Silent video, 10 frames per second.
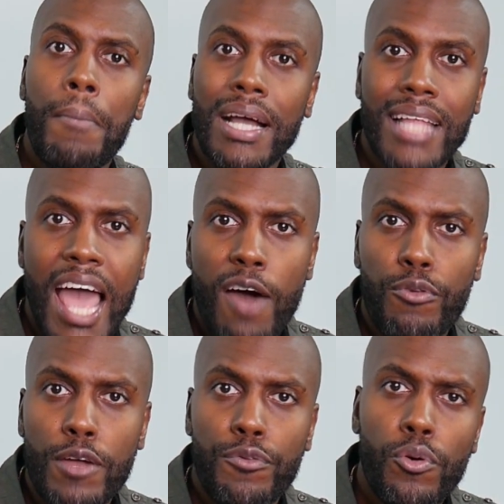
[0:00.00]
back to
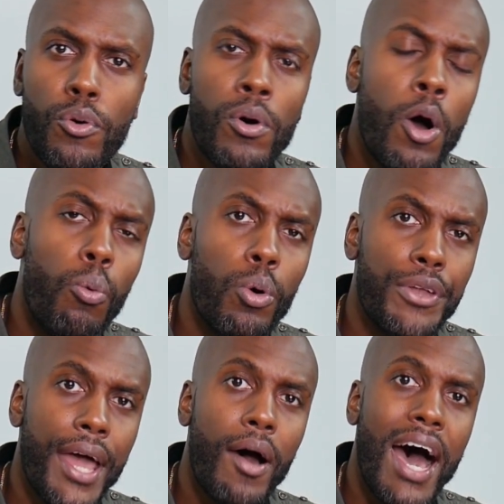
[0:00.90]
halfway full, well,
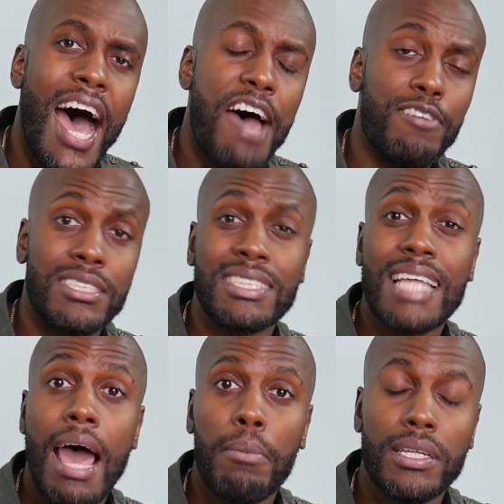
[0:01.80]
now I've
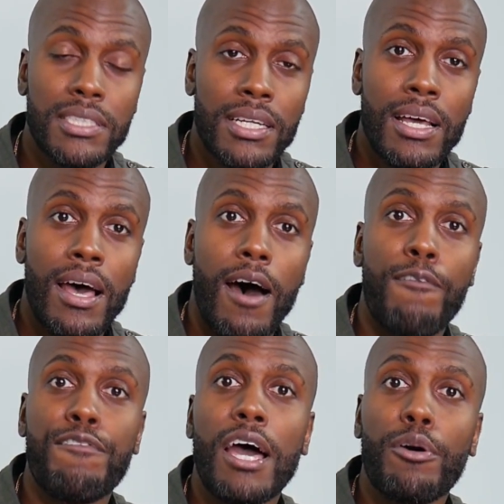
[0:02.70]
established a
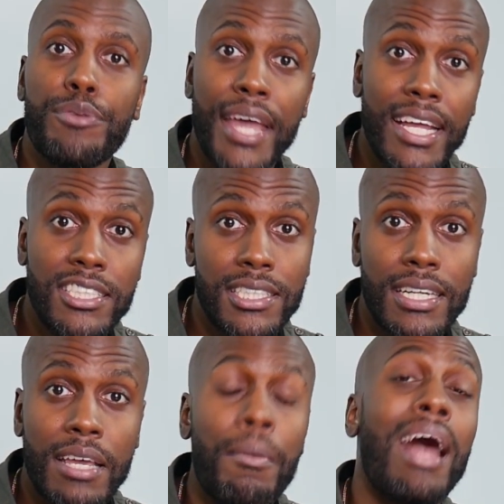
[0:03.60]

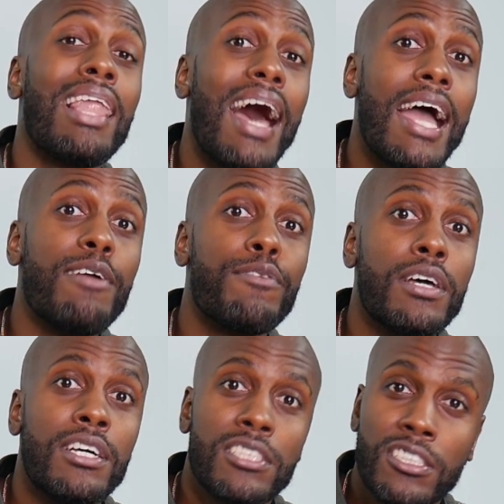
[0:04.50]
foundation in my life
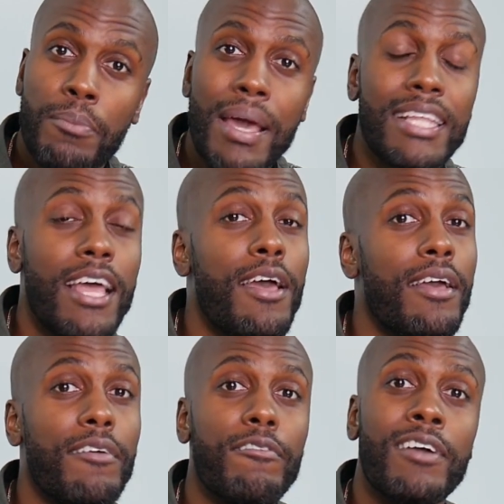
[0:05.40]
to make
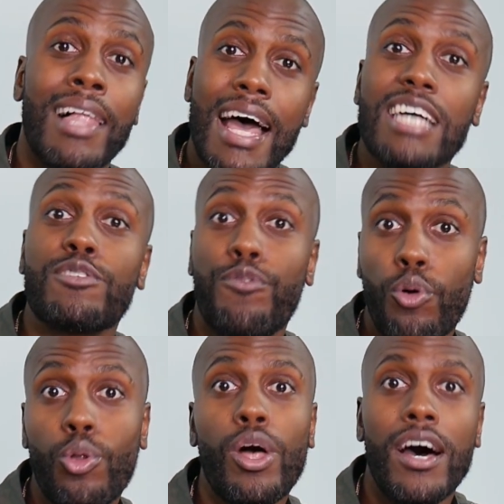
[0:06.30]
that glass
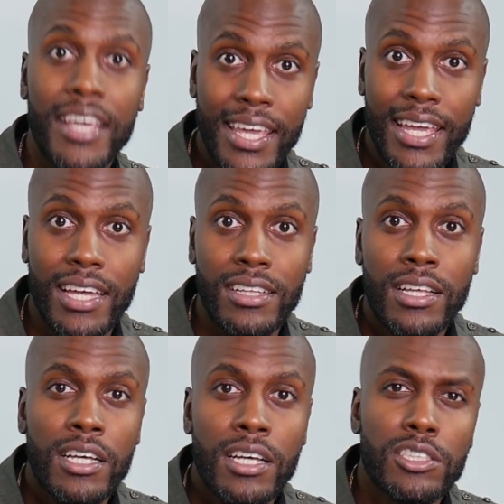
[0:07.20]
full again.
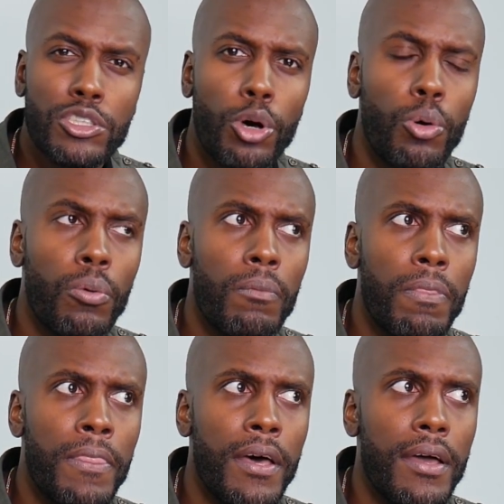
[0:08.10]
So
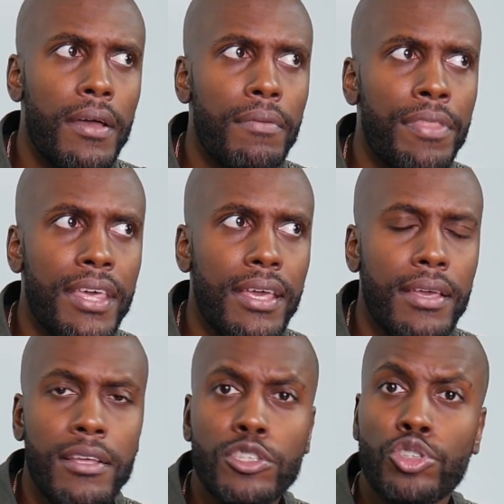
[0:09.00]
the
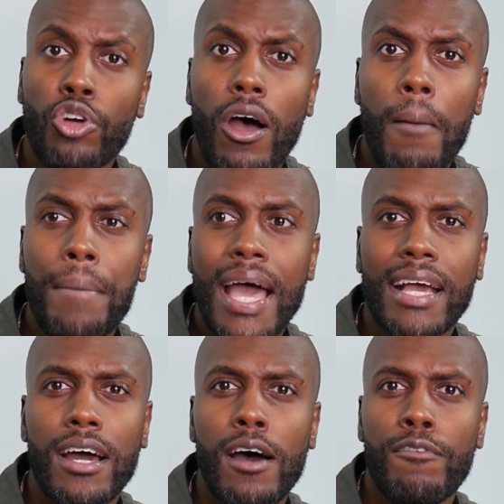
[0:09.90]
the
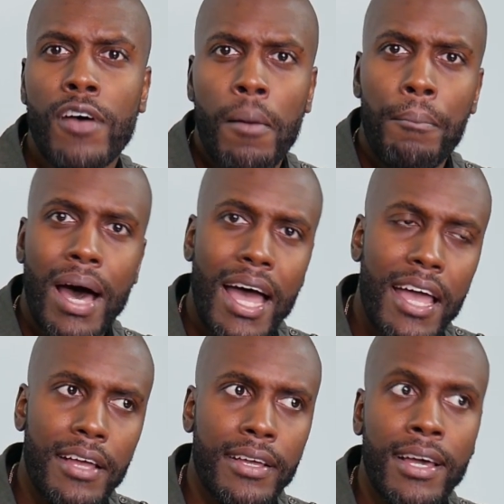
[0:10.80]
drawback of
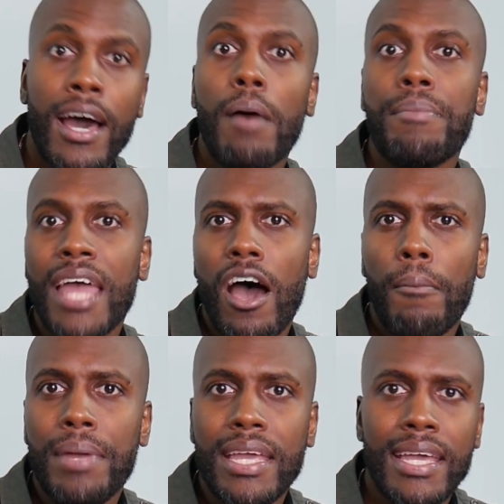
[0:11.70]
my cup now
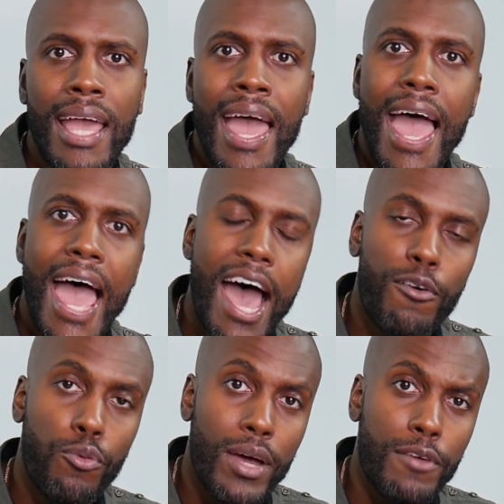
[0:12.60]
being
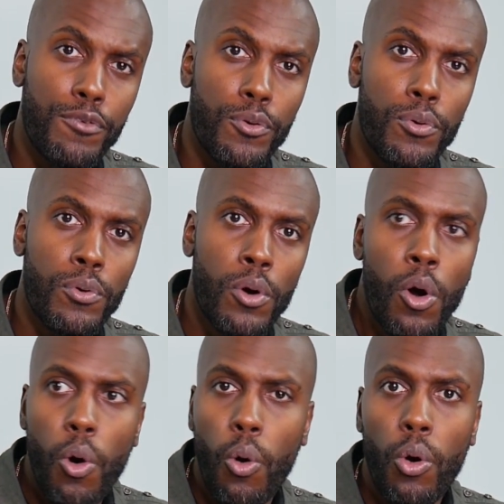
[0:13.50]
halfway full
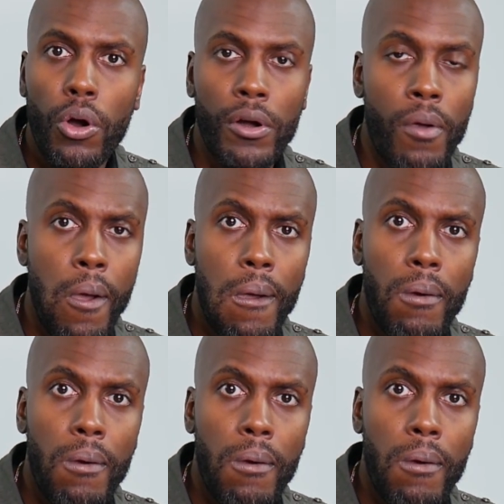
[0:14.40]
or